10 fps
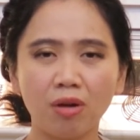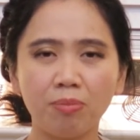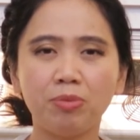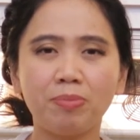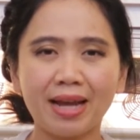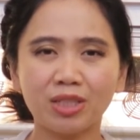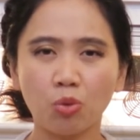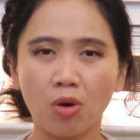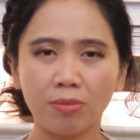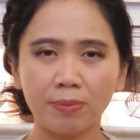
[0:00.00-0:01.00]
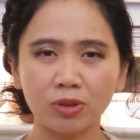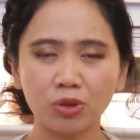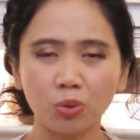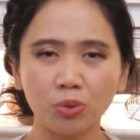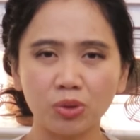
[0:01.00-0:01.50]
upper back to warm up your
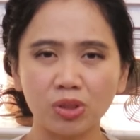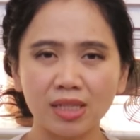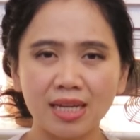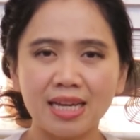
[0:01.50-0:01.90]
shoulders.